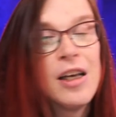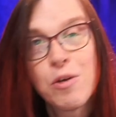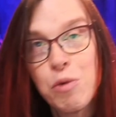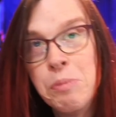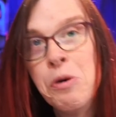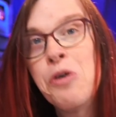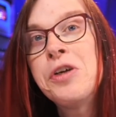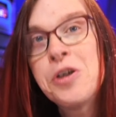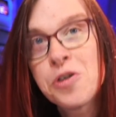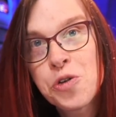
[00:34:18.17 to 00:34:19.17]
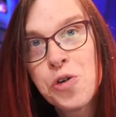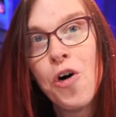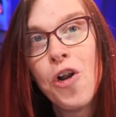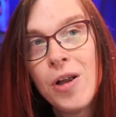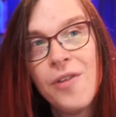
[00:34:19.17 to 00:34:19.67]
remotely
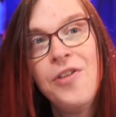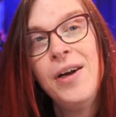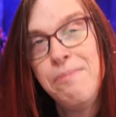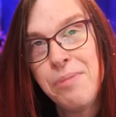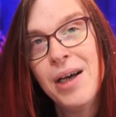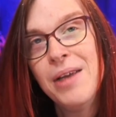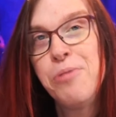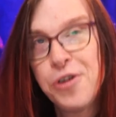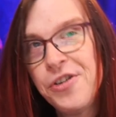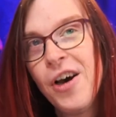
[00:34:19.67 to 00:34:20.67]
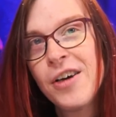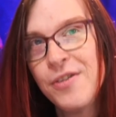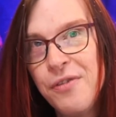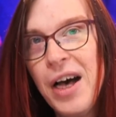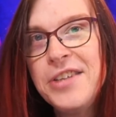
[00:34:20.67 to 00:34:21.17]
control their Burdock
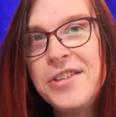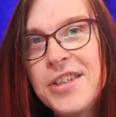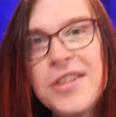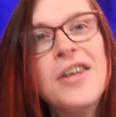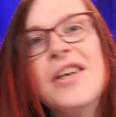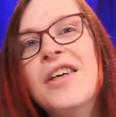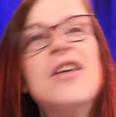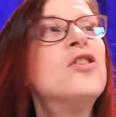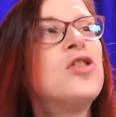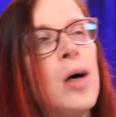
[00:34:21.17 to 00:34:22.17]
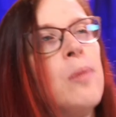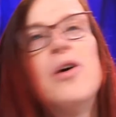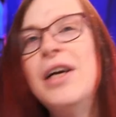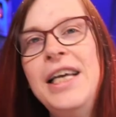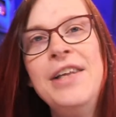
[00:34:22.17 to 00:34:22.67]
devices
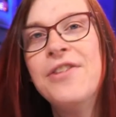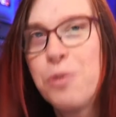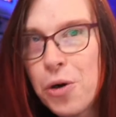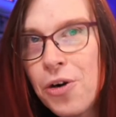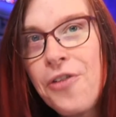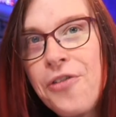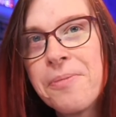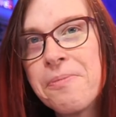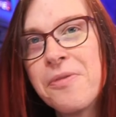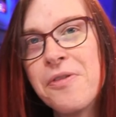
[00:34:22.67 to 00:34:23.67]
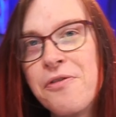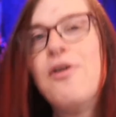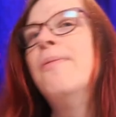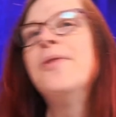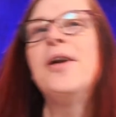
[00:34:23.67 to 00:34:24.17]
somewhere in the world
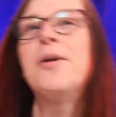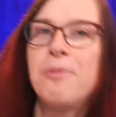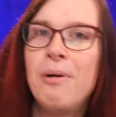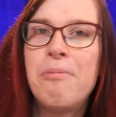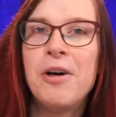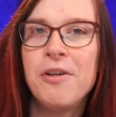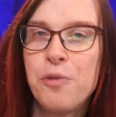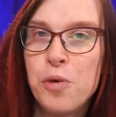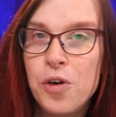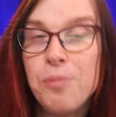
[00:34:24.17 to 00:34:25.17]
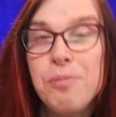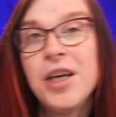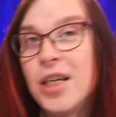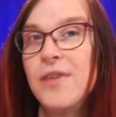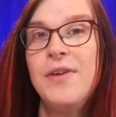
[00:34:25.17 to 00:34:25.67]
from another part of the world
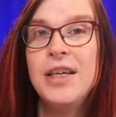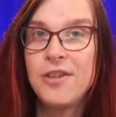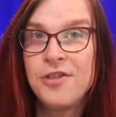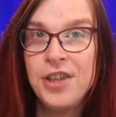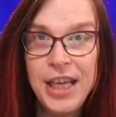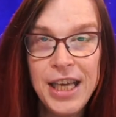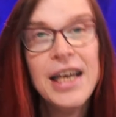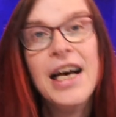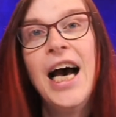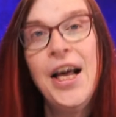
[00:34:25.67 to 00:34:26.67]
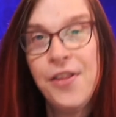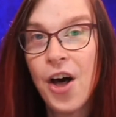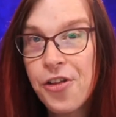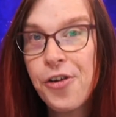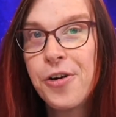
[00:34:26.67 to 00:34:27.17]
because of SRT and
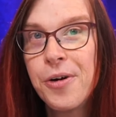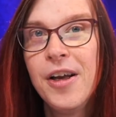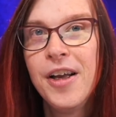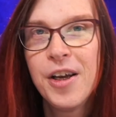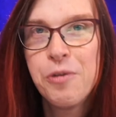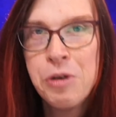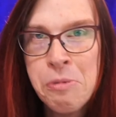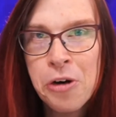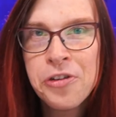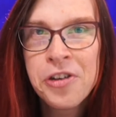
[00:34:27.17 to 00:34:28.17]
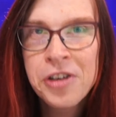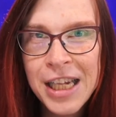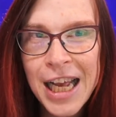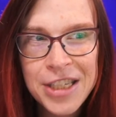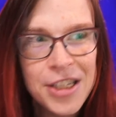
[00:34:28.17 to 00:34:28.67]
other remote
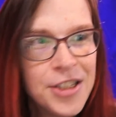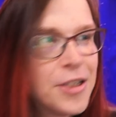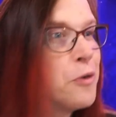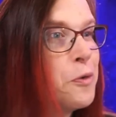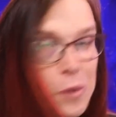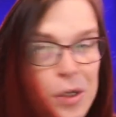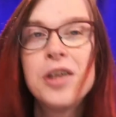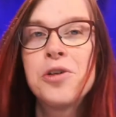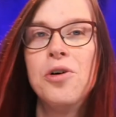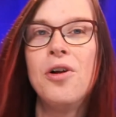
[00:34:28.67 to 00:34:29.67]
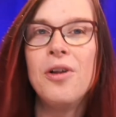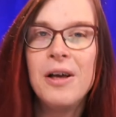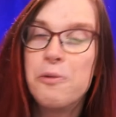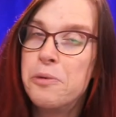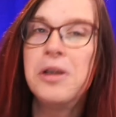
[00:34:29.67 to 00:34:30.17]
connections. Really cool,
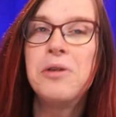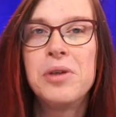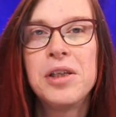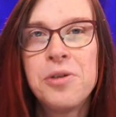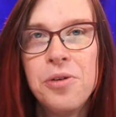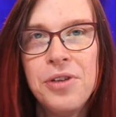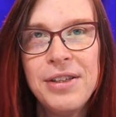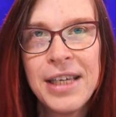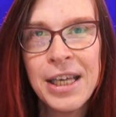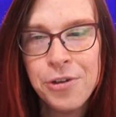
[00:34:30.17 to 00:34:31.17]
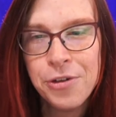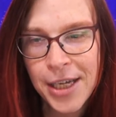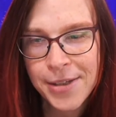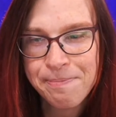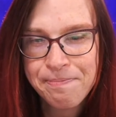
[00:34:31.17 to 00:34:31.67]
really, really cool that they can do that.